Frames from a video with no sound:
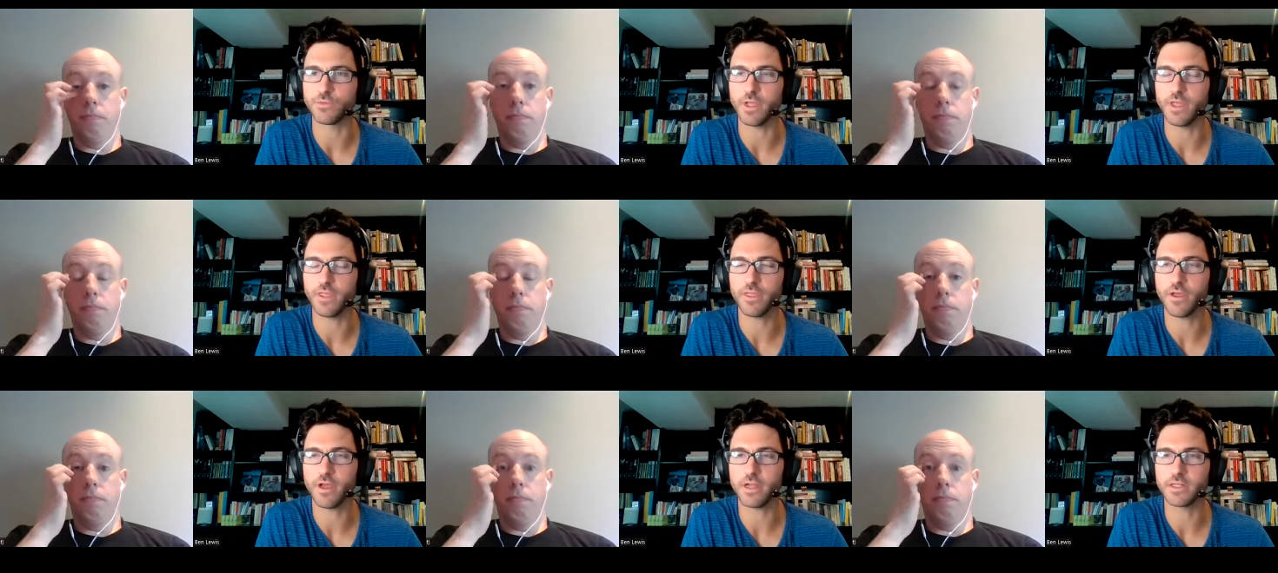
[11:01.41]

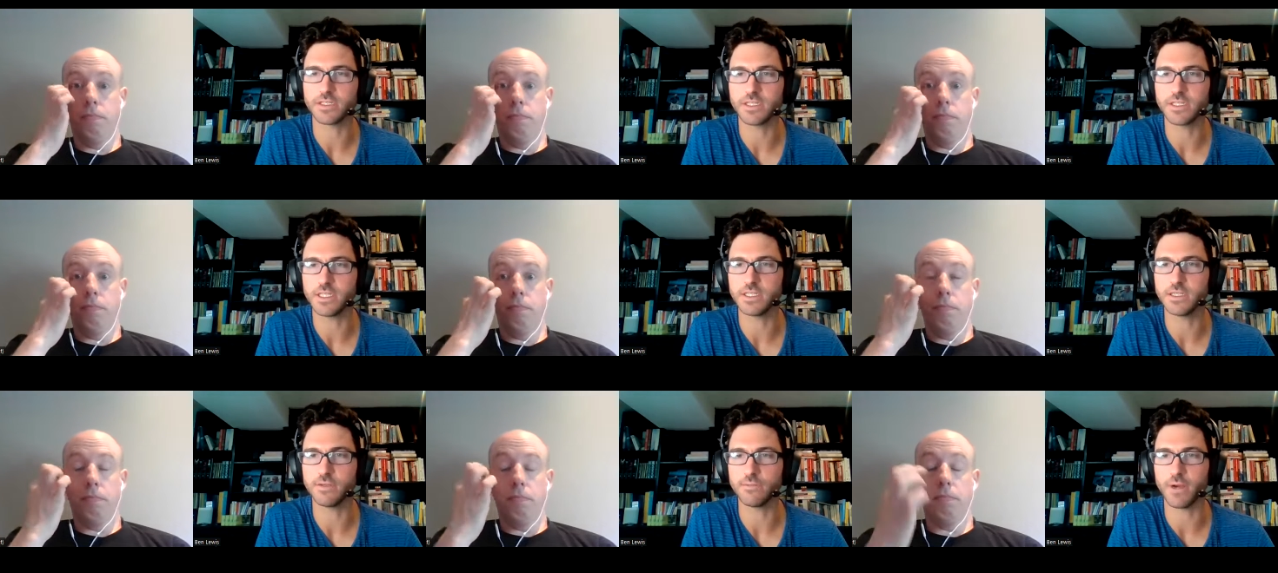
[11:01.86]
Speaker 1: We thought
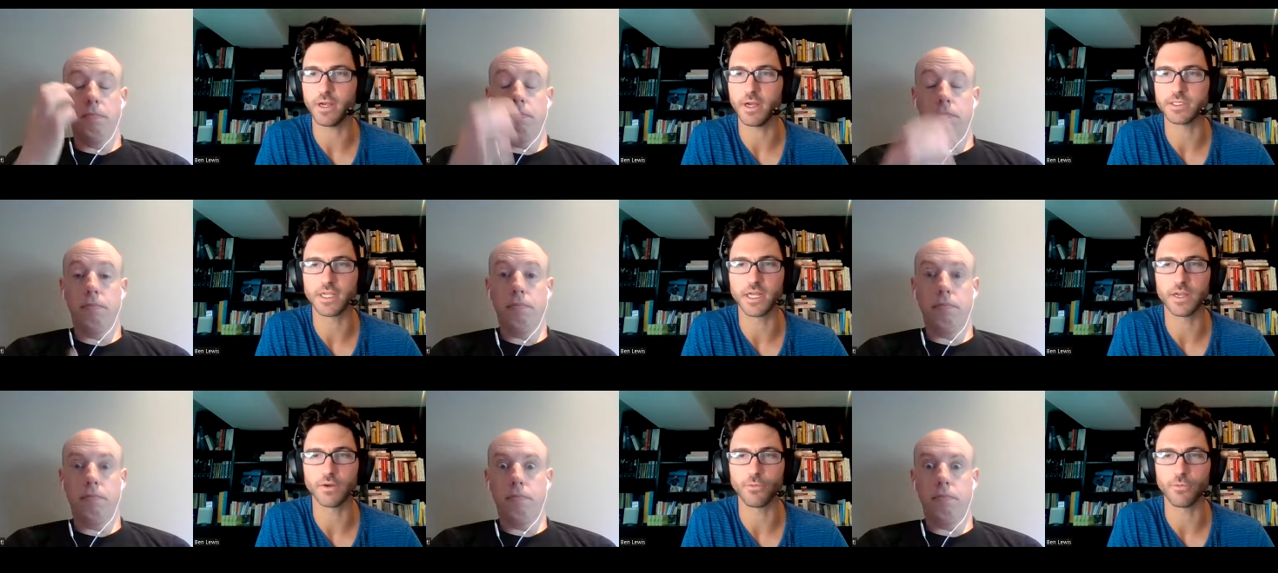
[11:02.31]

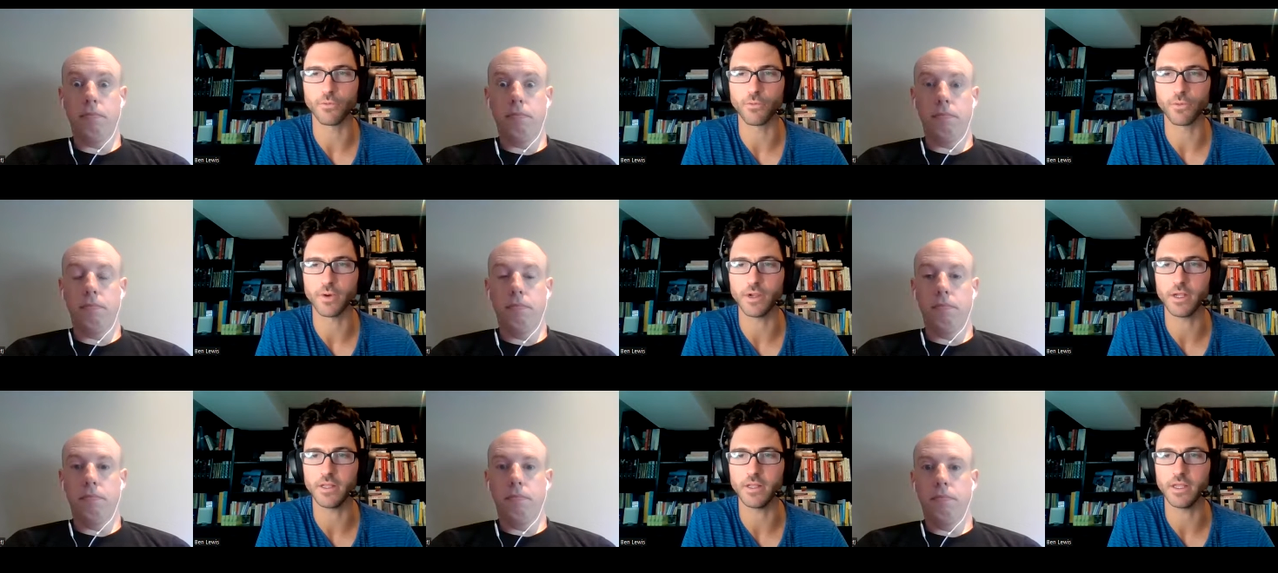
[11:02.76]
Tsitsipas had a
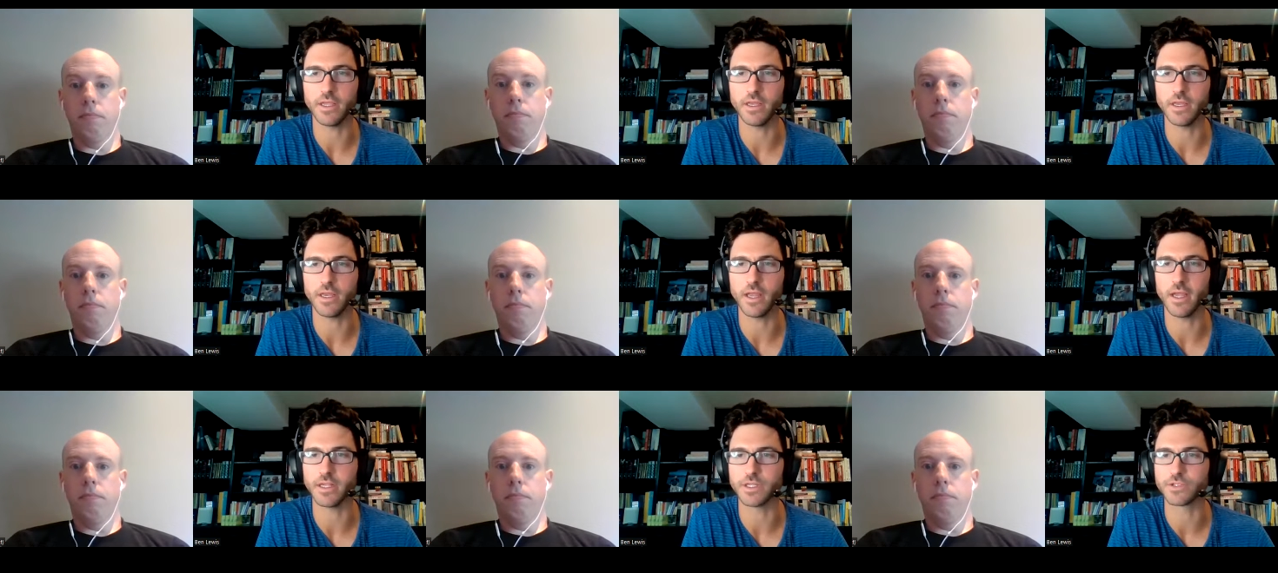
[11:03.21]
really
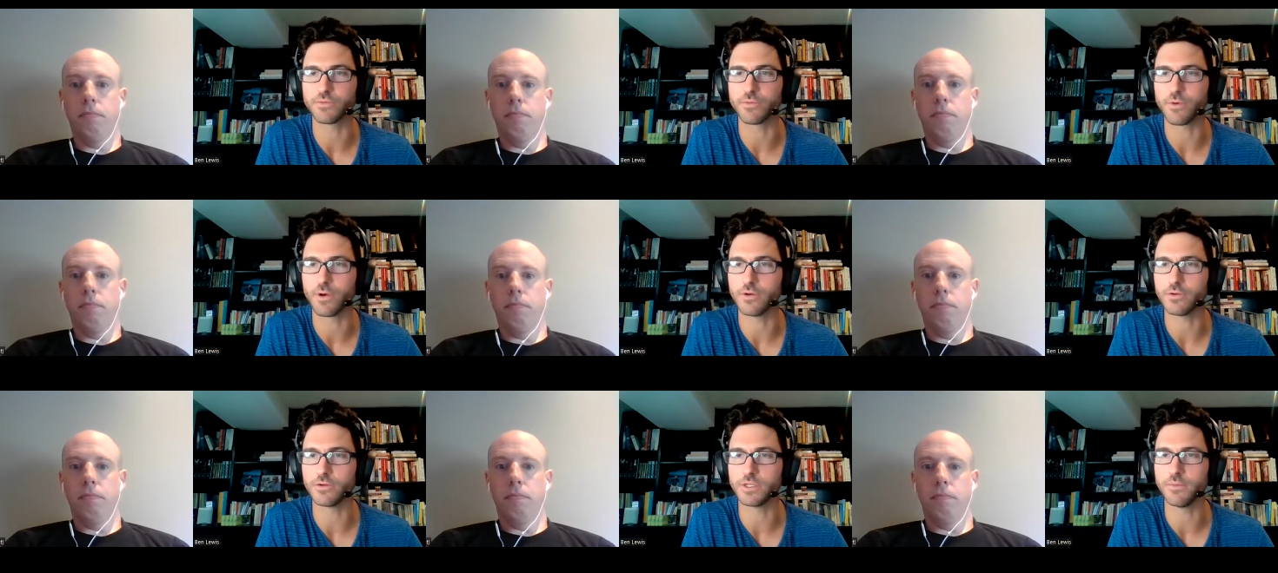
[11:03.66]
nice
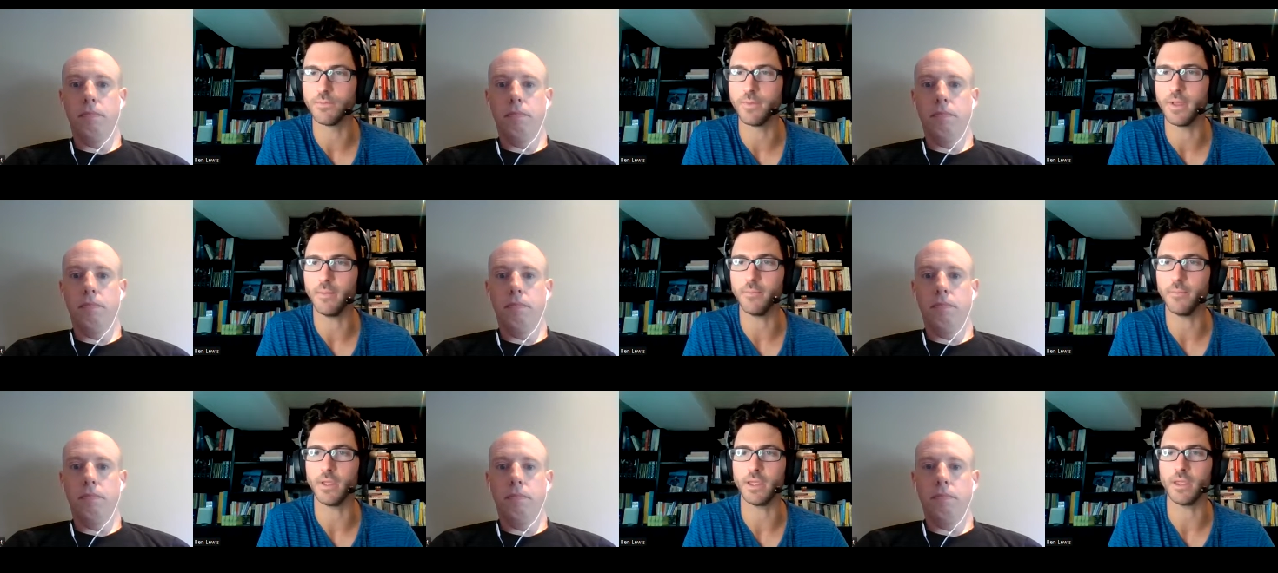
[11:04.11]
road to
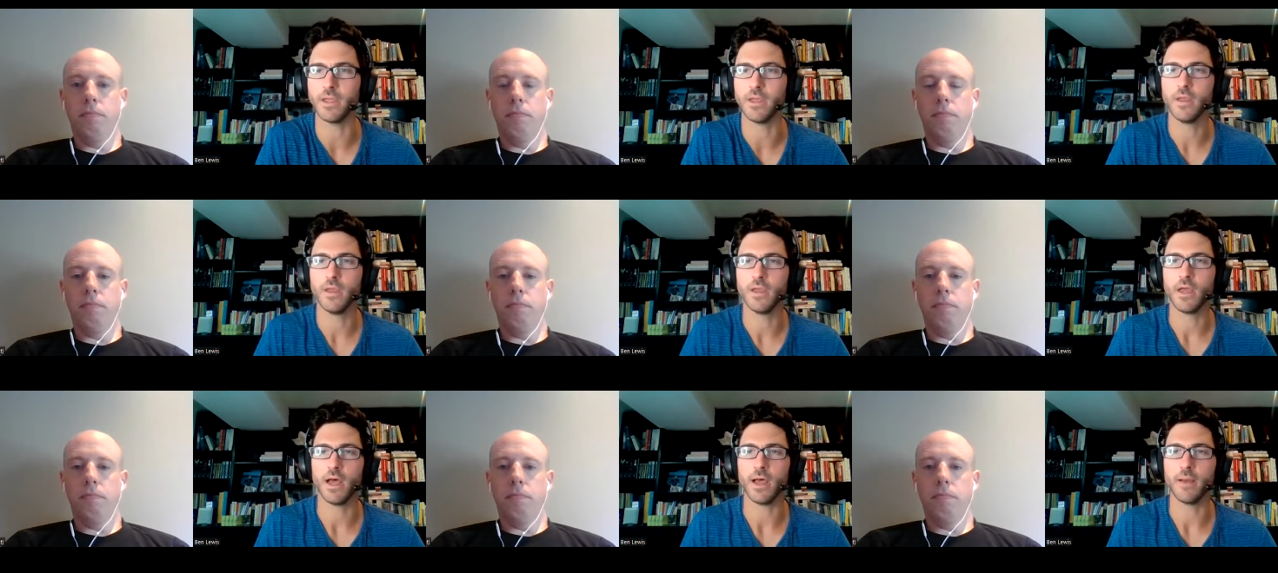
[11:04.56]
maybe
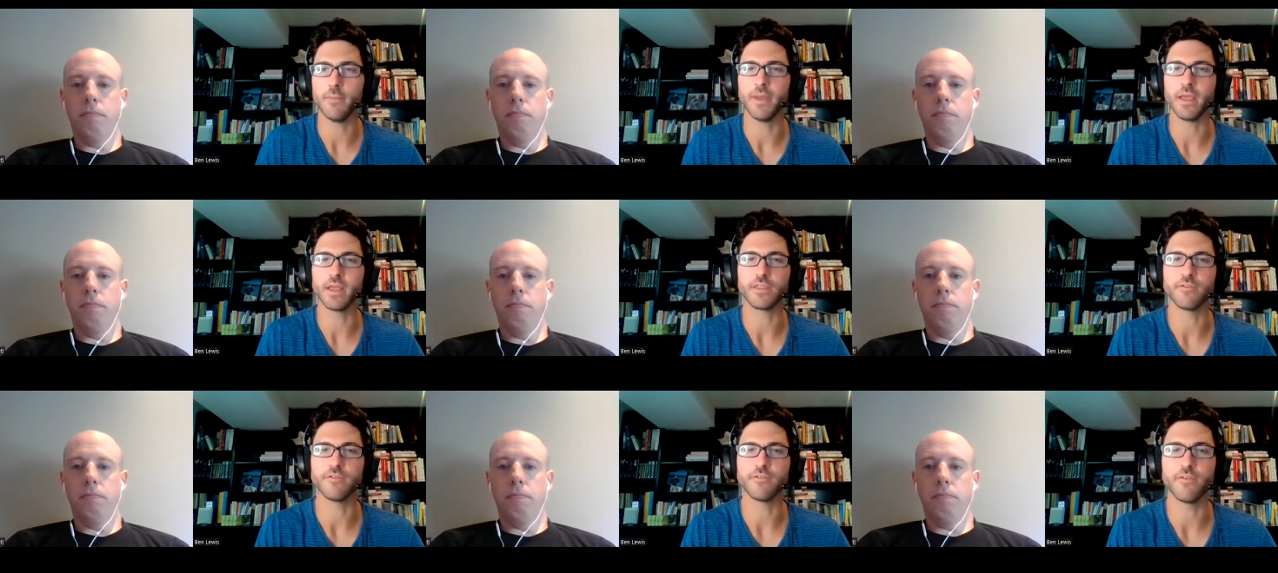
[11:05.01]
uh,
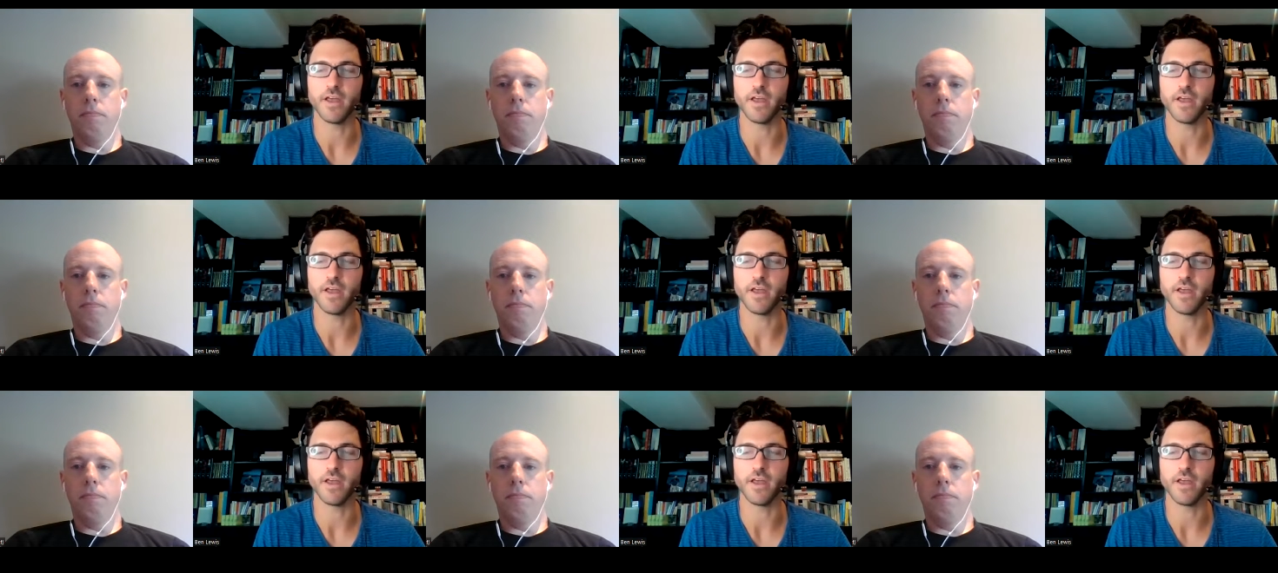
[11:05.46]
make the